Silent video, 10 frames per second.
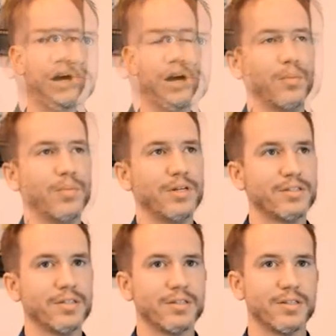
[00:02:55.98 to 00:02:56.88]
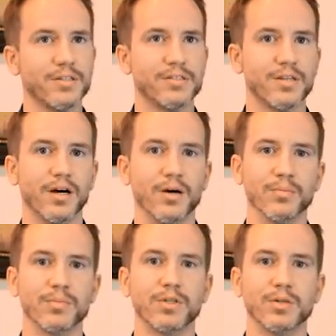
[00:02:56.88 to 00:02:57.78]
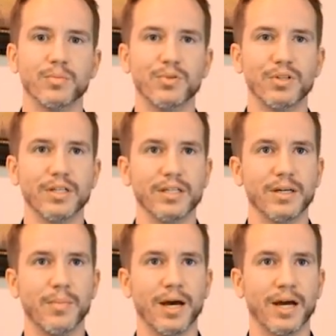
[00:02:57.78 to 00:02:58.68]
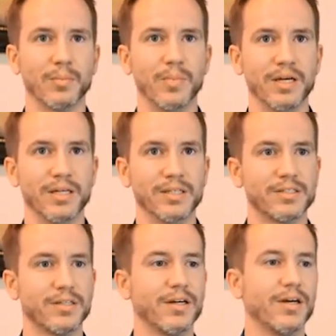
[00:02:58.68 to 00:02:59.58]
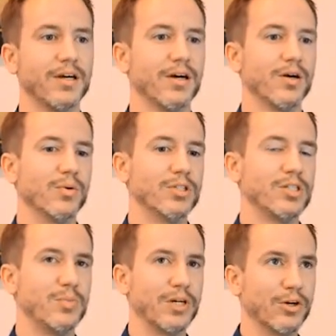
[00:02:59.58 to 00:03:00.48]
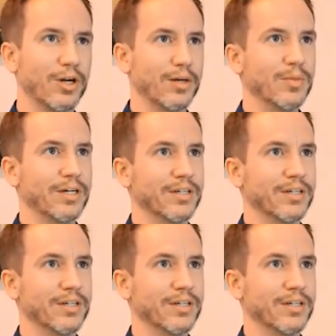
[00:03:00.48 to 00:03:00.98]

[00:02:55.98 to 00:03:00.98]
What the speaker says: Our business is completely Mac based, which has been great